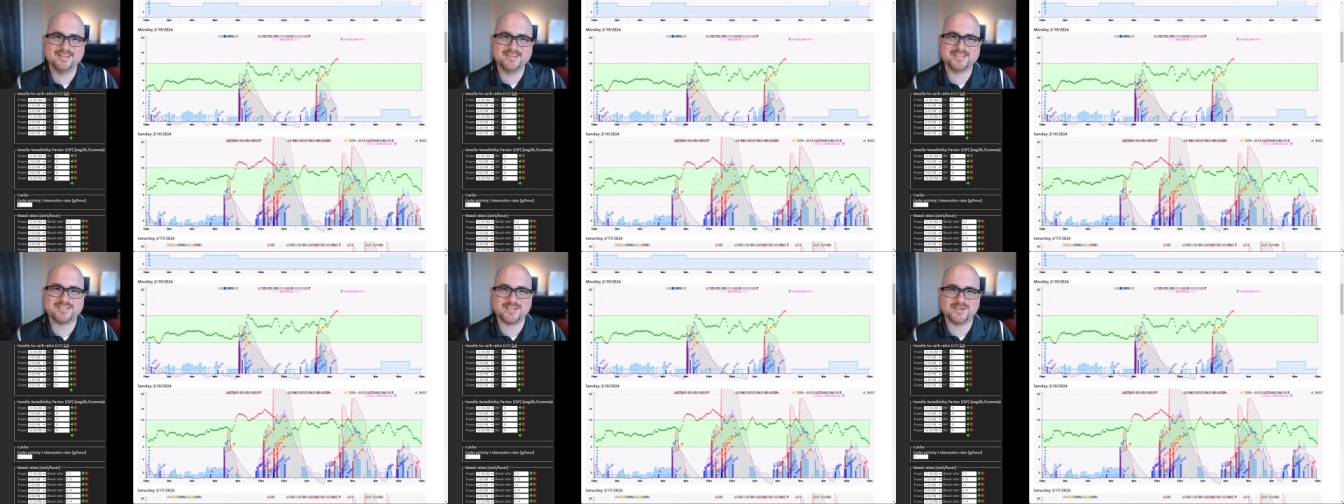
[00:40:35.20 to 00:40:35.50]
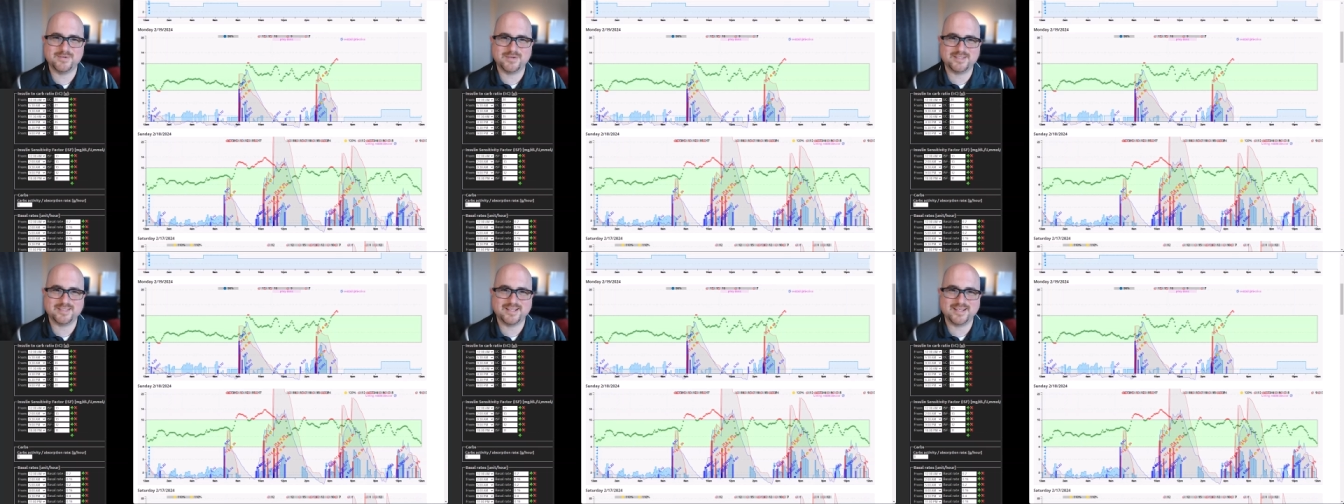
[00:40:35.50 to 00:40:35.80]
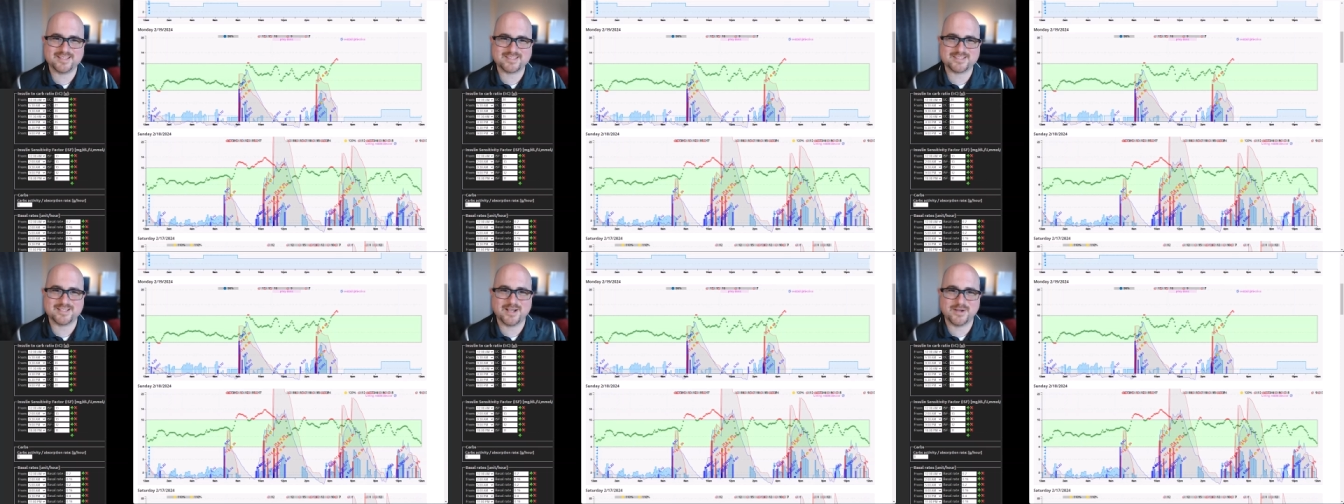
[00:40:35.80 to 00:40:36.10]
showing
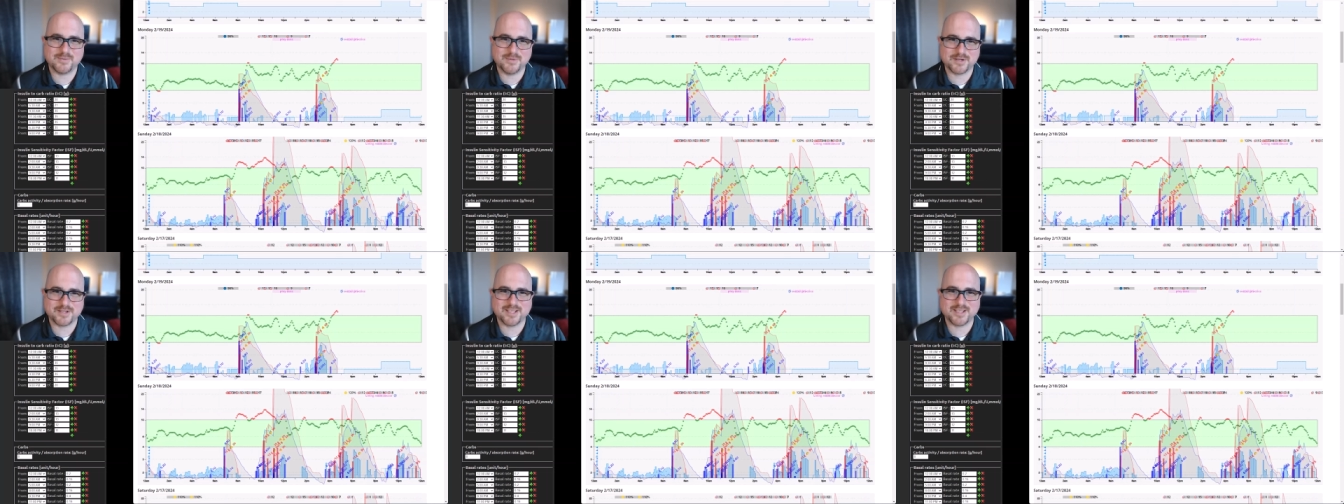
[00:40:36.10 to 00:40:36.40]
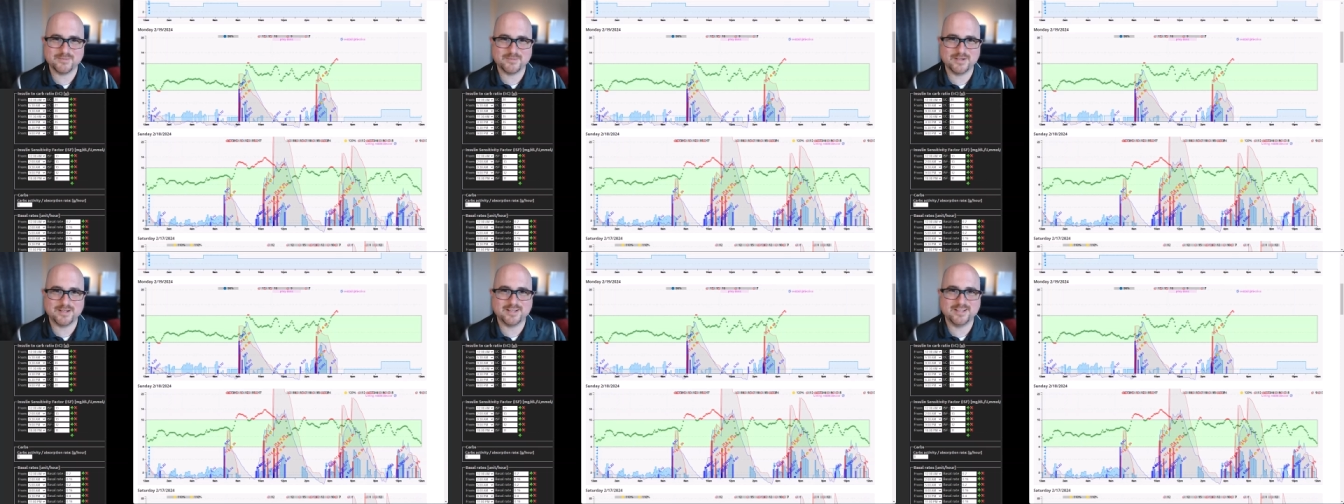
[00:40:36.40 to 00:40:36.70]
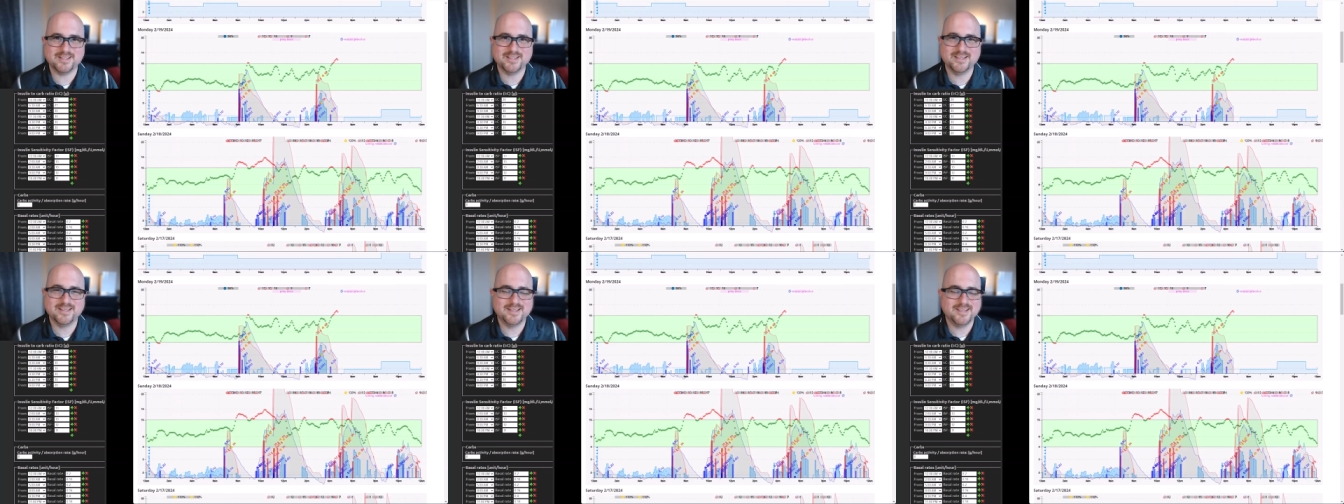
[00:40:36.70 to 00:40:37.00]
that it's not working
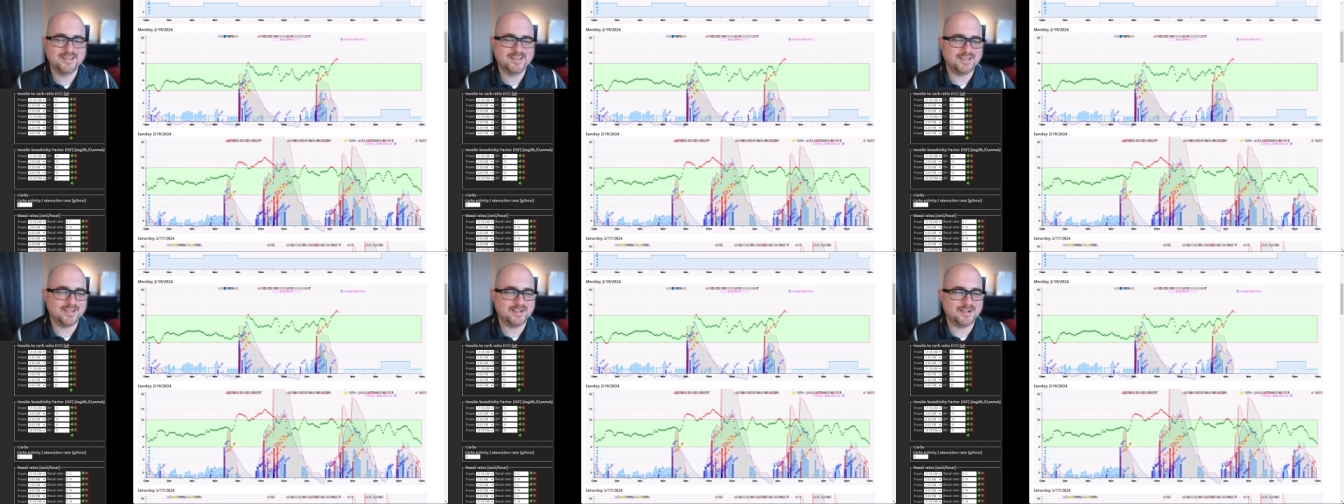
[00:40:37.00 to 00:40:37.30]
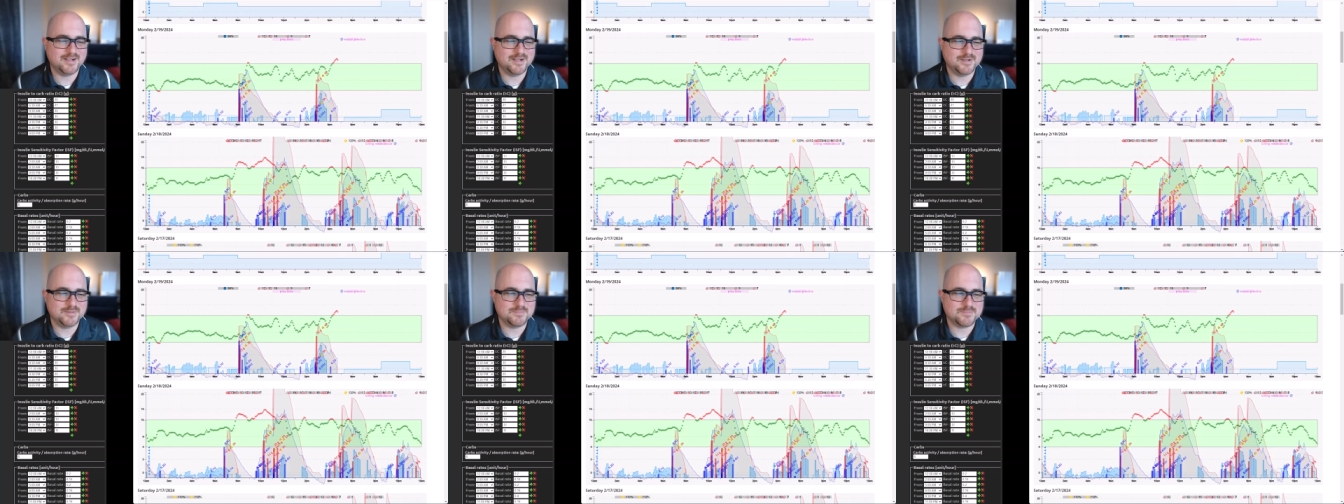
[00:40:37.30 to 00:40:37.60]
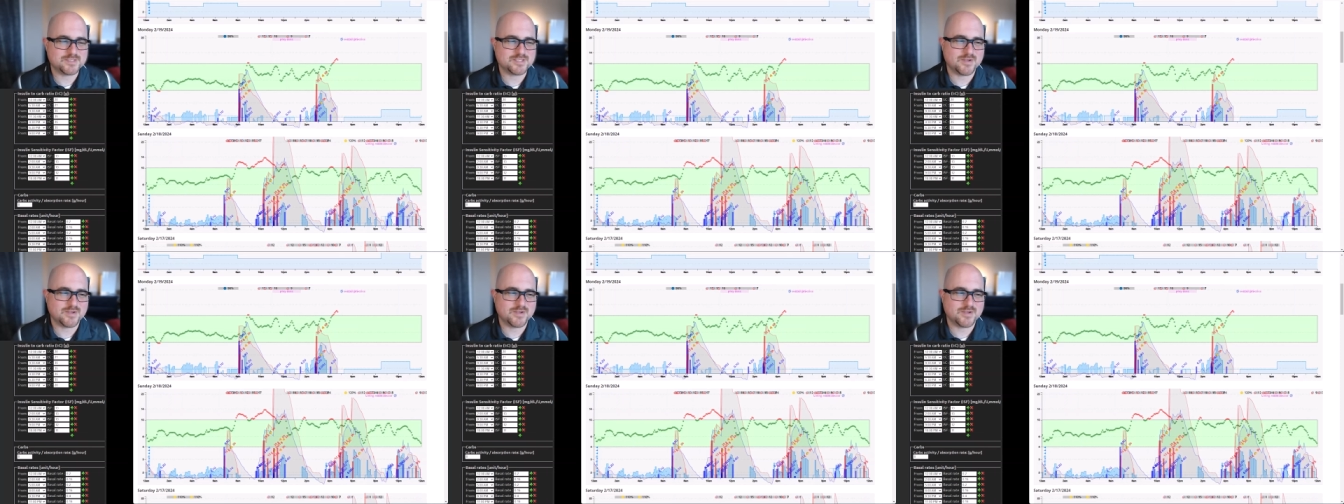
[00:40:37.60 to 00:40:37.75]
well. Um,